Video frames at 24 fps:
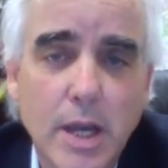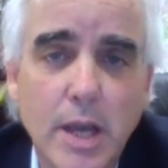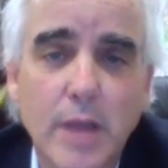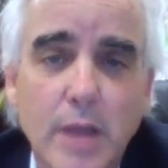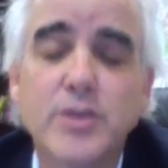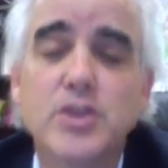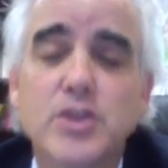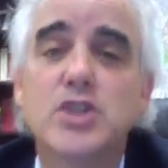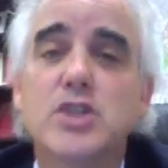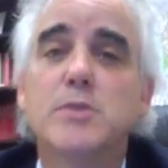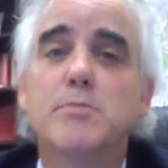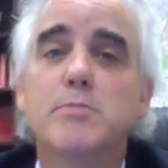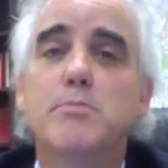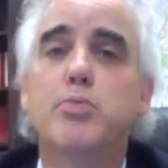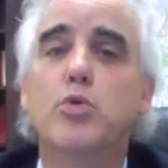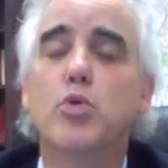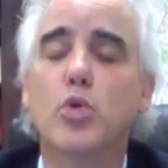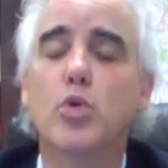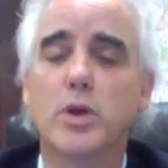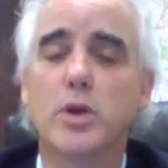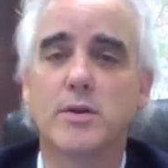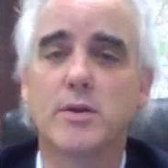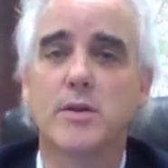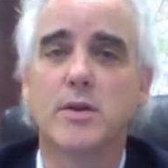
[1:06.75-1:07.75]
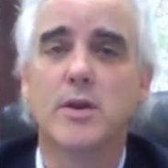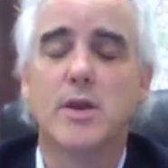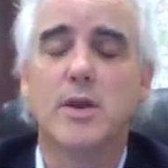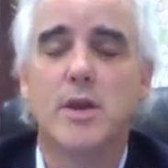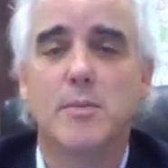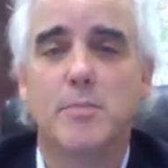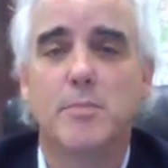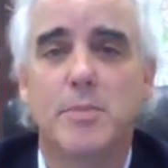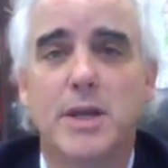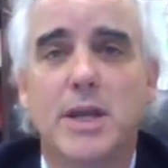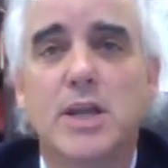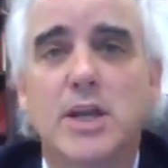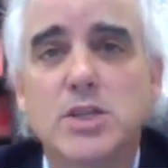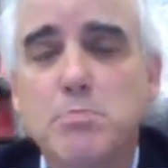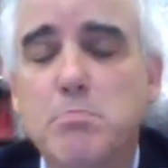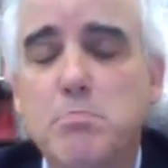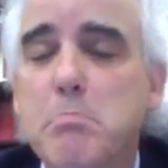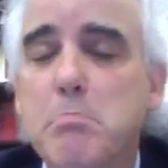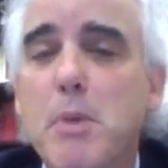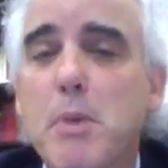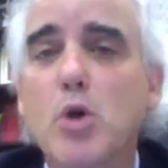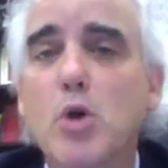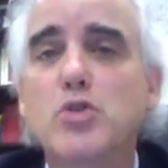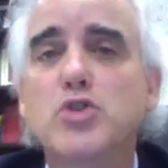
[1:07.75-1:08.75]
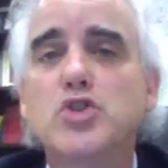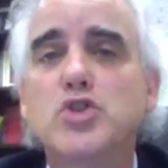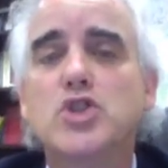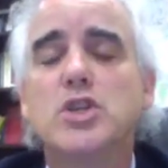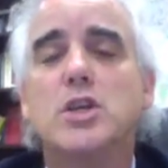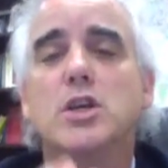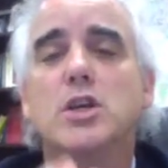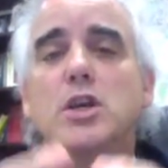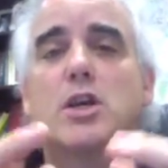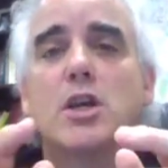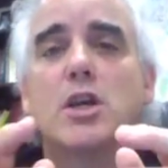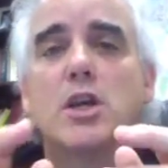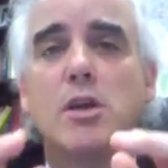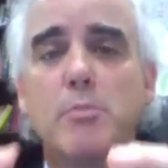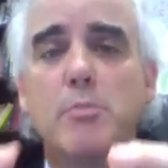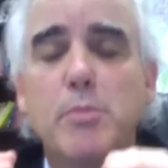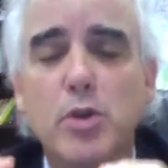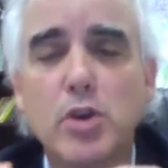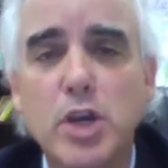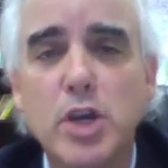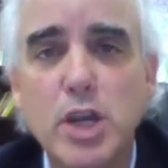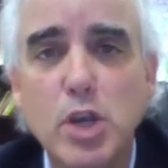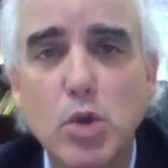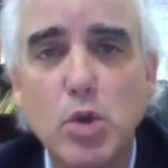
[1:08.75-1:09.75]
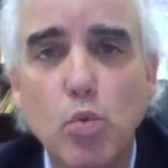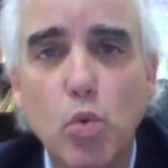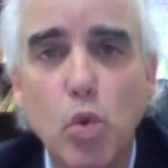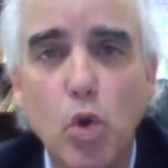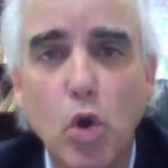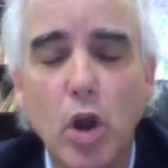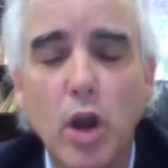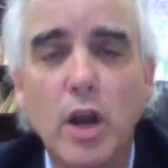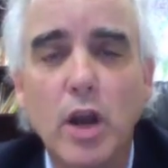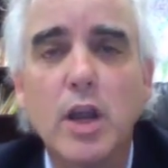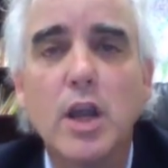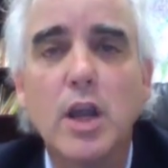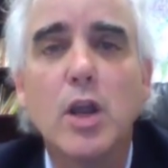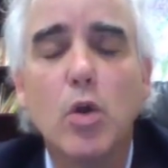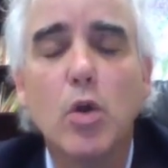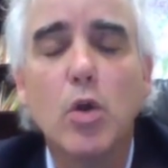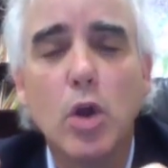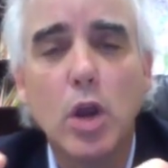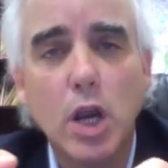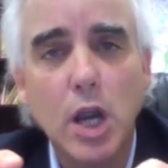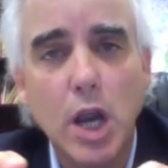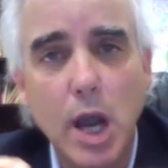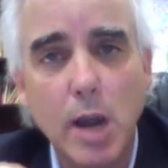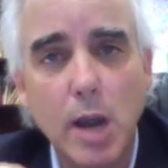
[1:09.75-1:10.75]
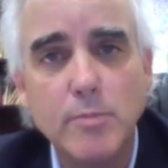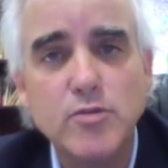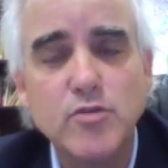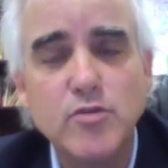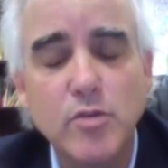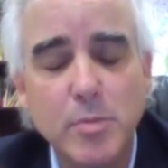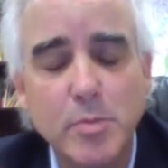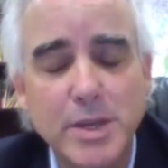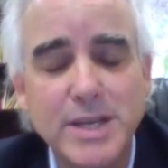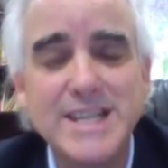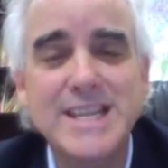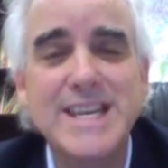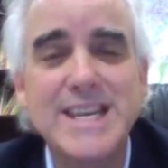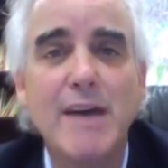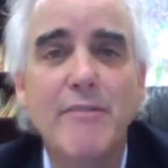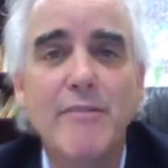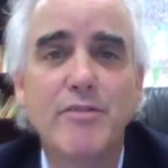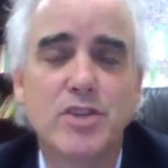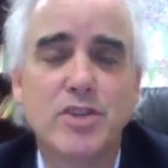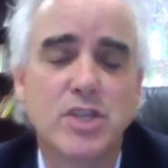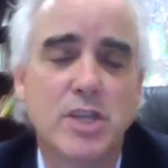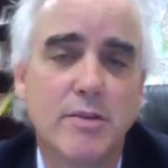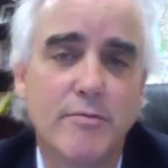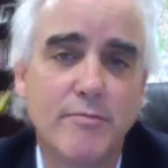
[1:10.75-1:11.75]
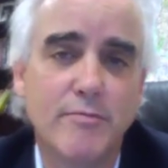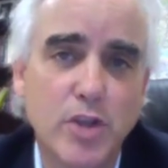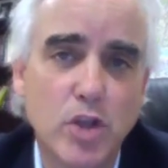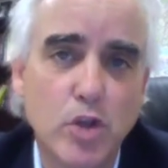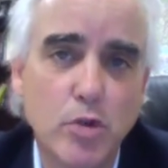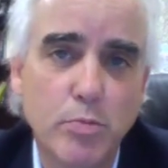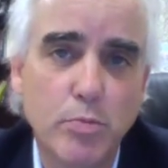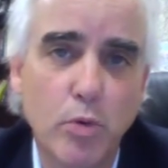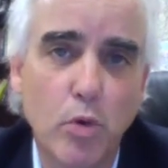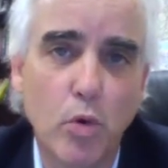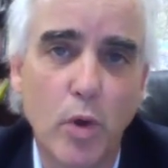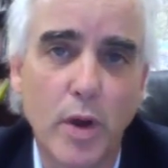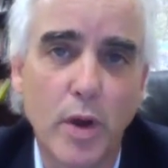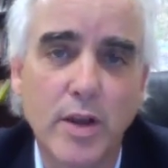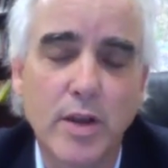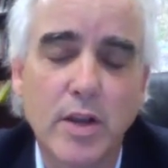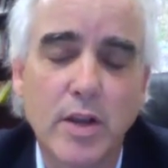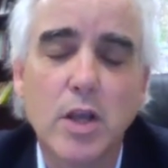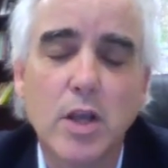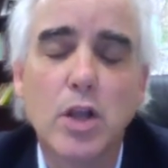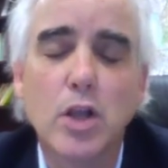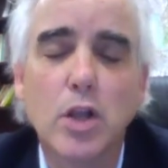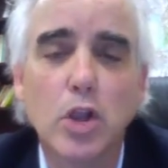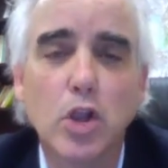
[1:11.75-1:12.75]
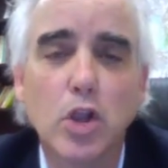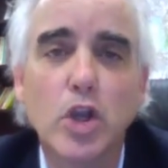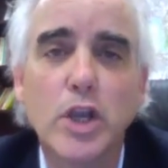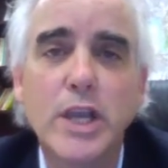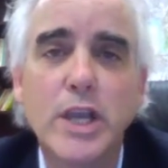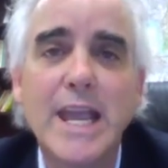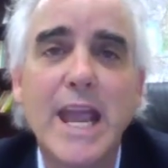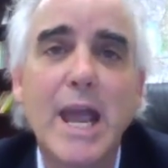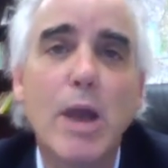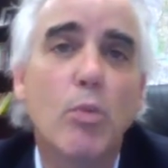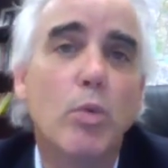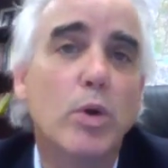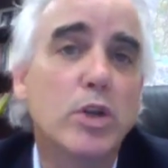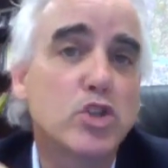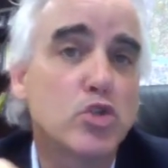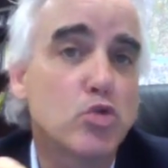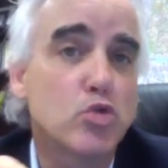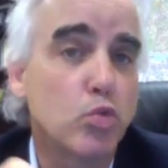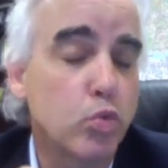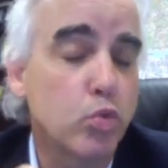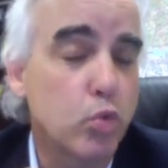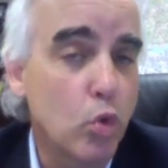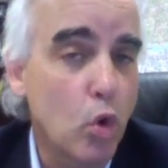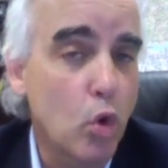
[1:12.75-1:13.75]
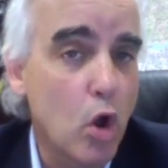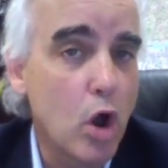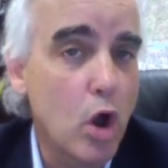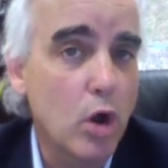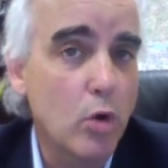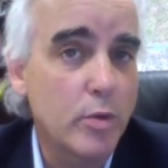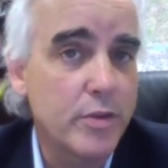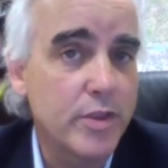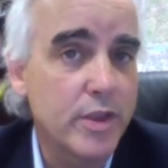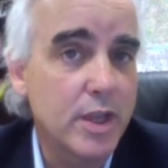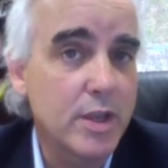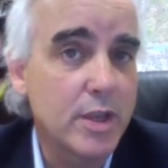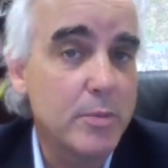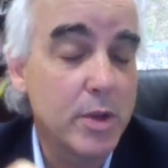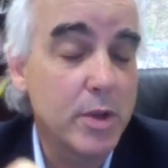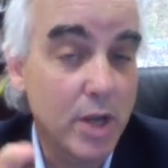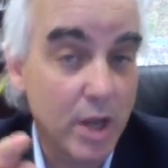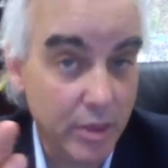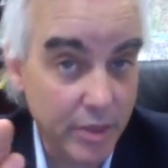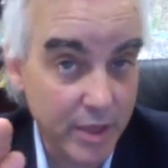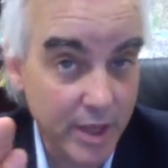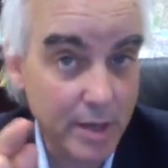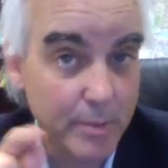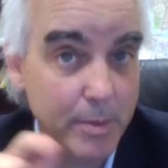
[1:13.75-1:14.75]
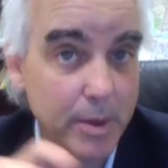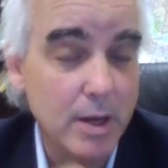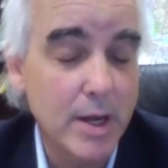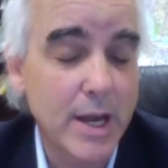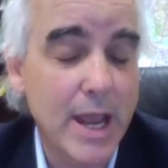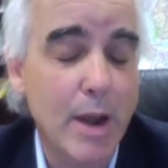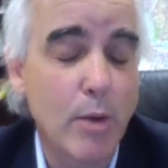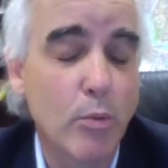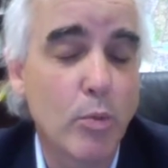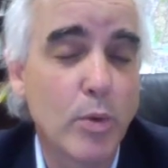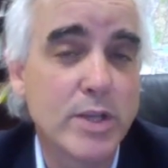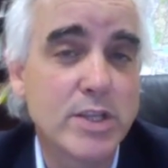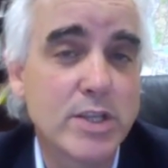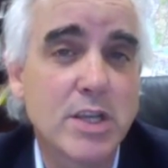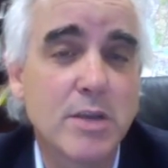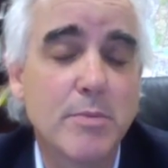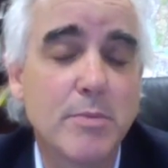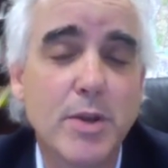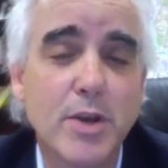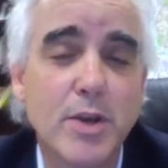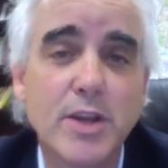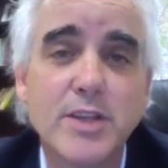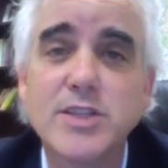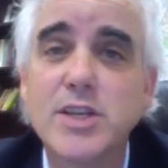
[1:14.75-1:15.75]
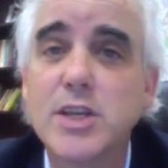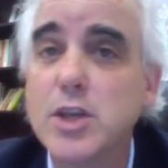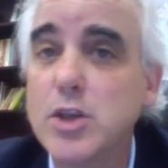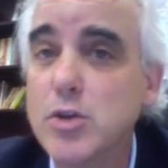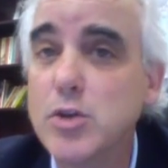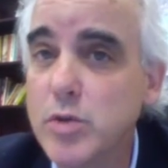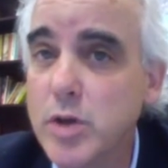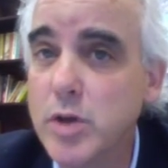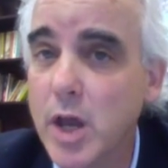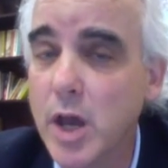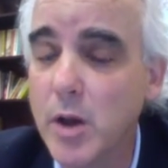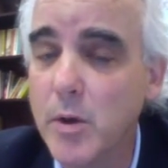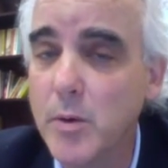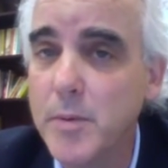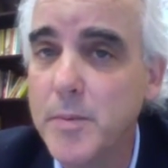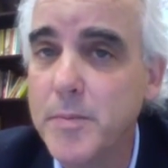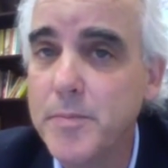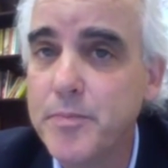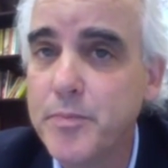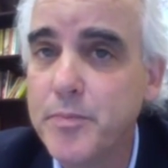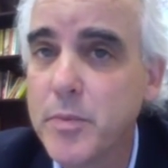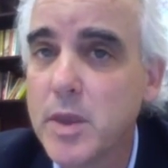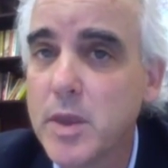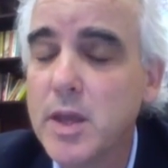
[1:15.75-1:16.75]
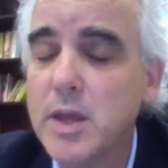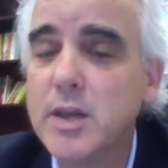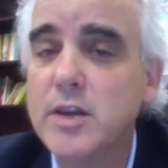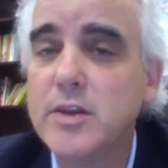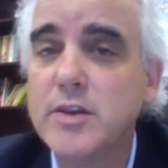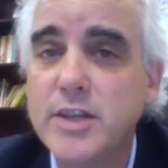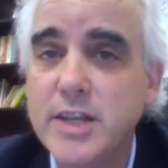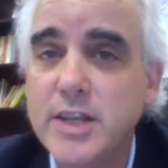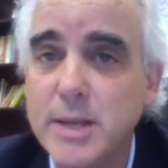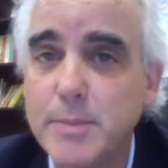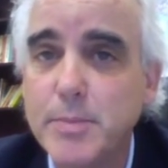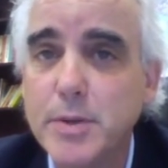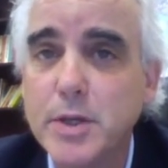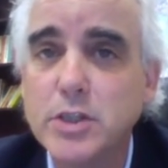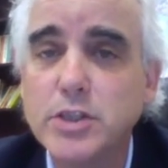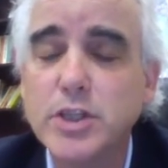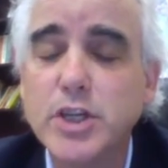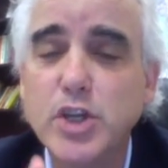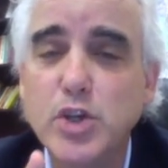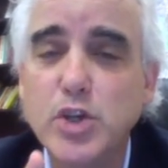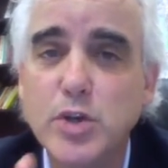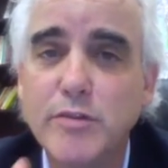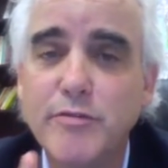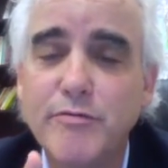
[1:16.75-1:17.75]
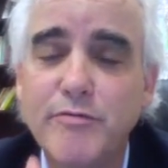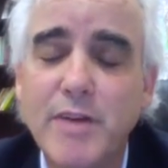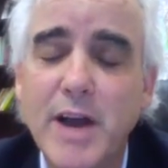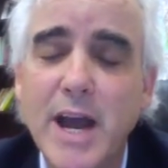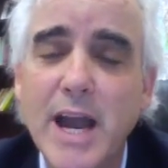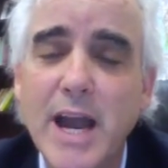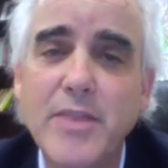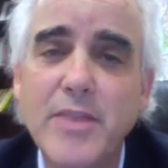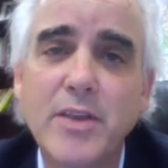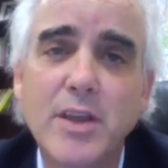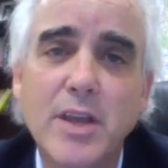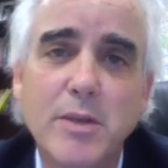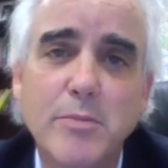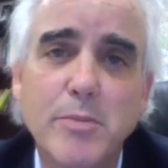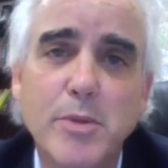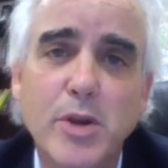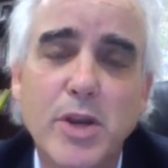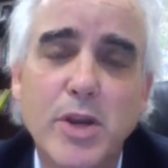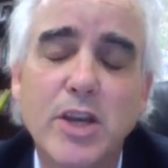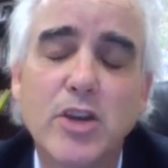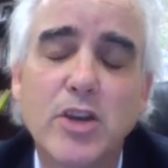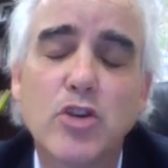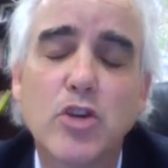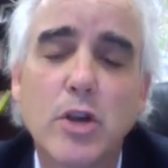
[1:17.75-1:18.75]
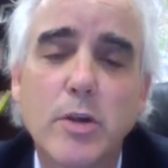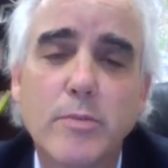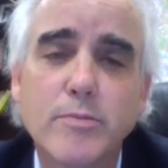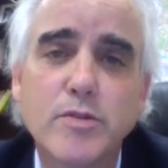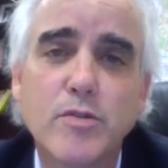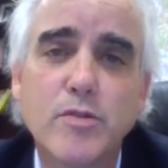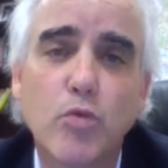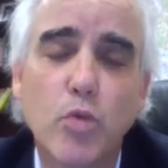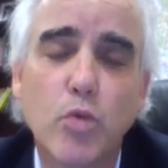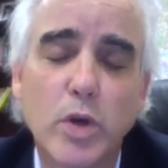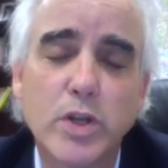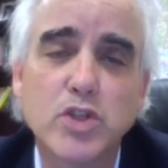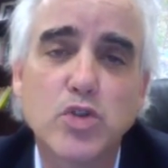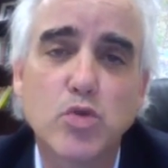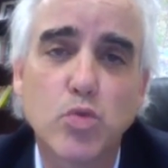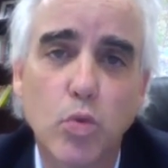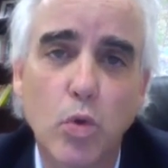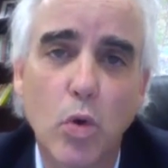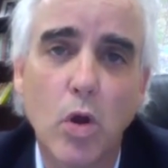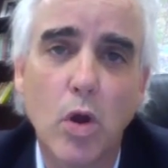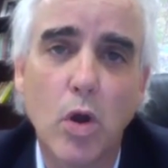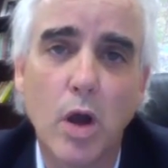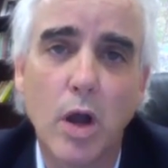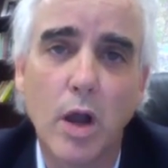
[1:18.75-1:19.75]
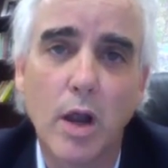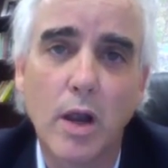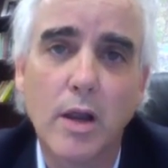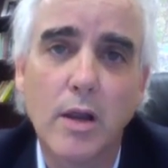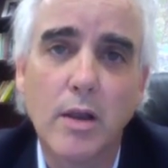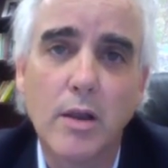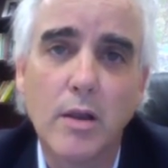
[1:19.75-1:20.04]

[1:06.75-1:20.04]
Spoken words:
Now, this is important because most community work comes from a deficit viewpoint, looking at what's wrong with the community. Think about at-risk communities that you know. Typically, you define the community in terms of what's wrong.